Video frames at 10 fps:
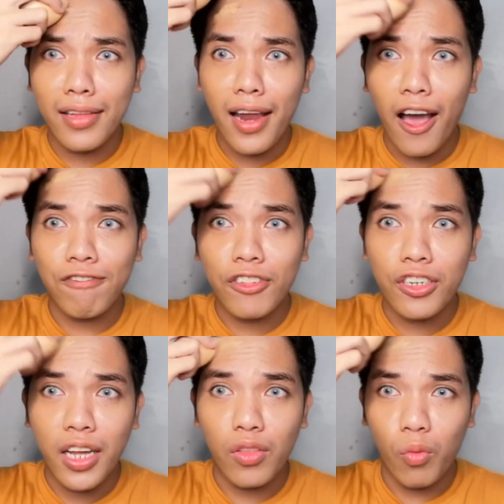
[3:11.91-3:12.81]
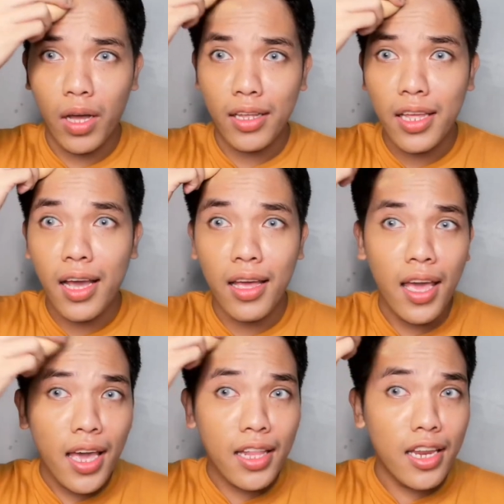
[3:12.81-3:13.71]
then after that one hindi
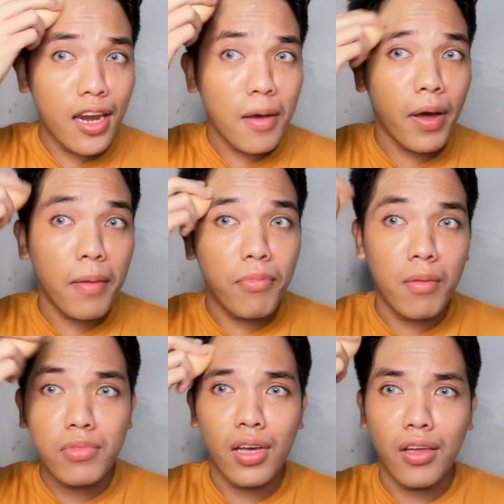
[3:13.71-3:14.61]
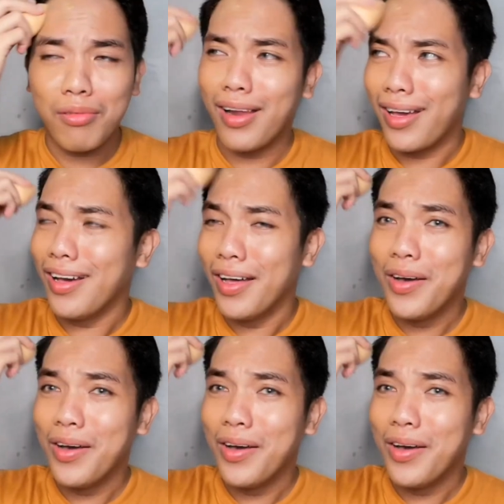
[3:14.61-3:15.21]
na nagparamdam sa you, like